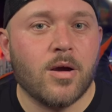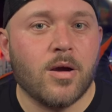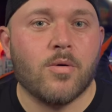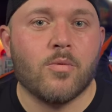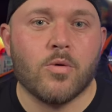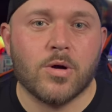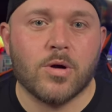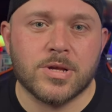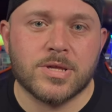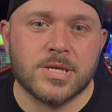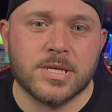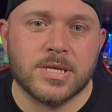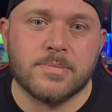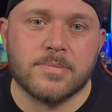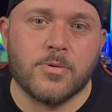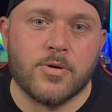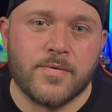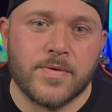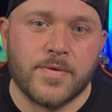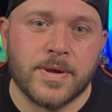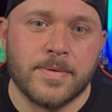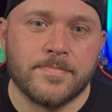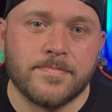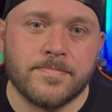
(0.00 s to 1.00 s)
Watch this
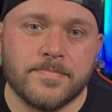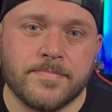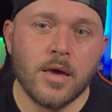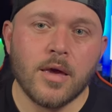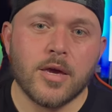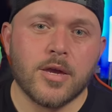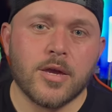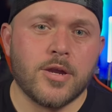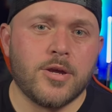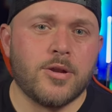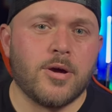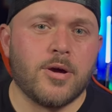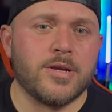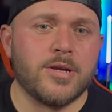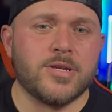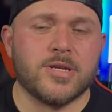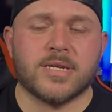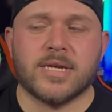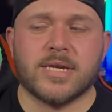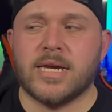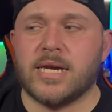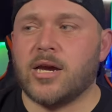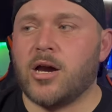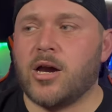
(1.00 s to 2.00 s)
movie. You know, I
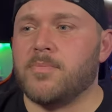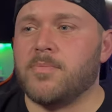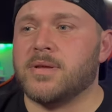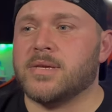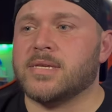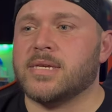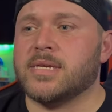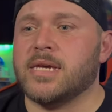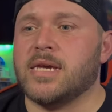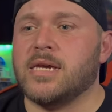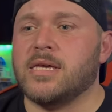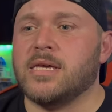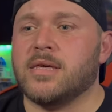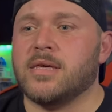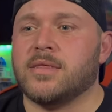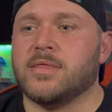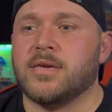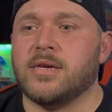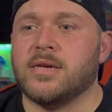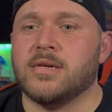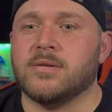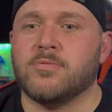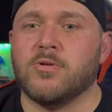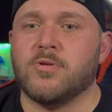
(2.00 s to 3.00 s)
just can't help to see that
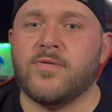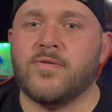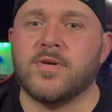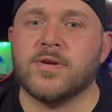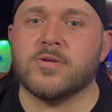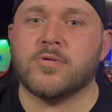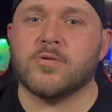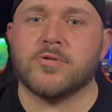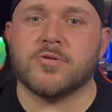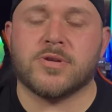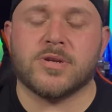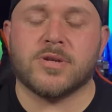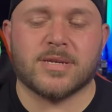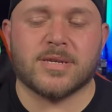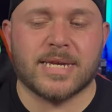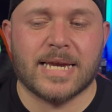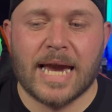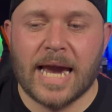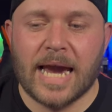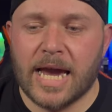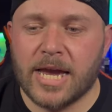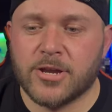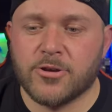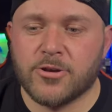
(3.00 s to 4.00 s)
these movies were just
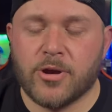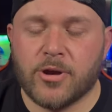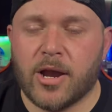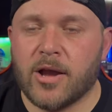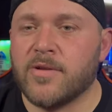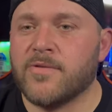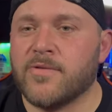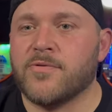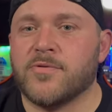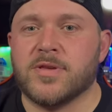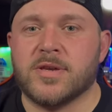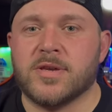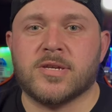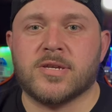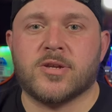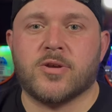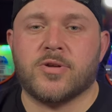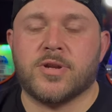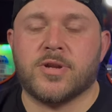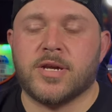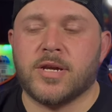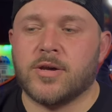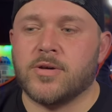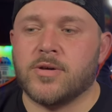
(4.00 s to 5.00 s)
cash grabs for these
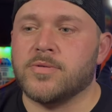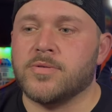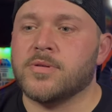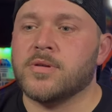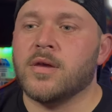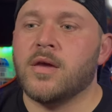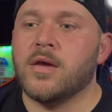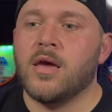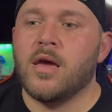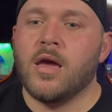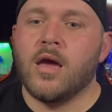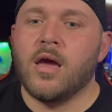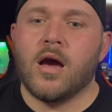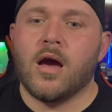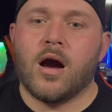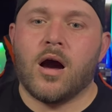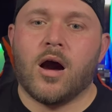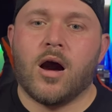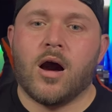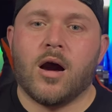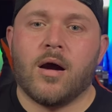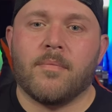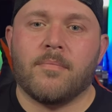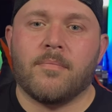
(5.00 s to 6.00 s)
studios.
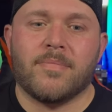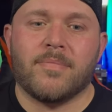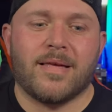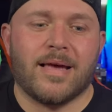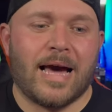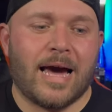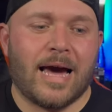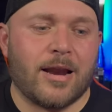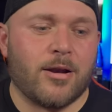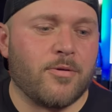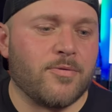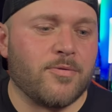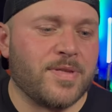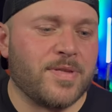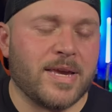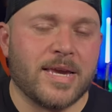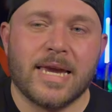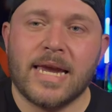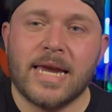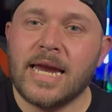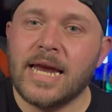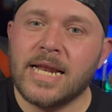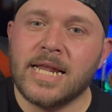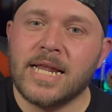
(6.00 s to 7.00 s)
I don't
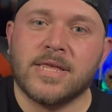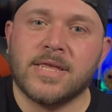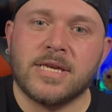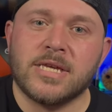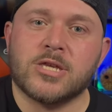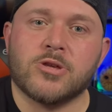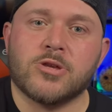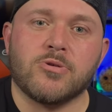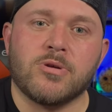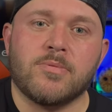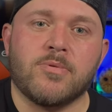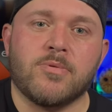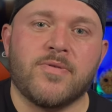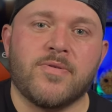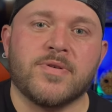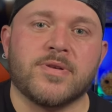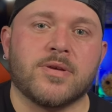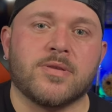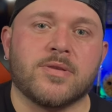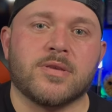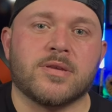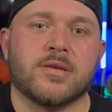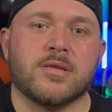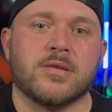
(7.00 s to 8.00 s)
think any of these three movies
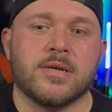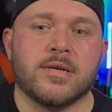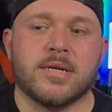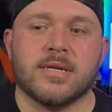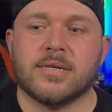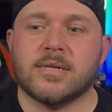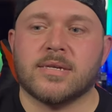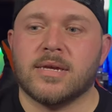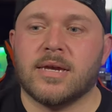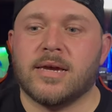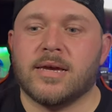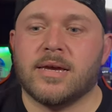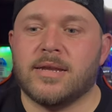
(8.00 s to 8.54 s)
on this list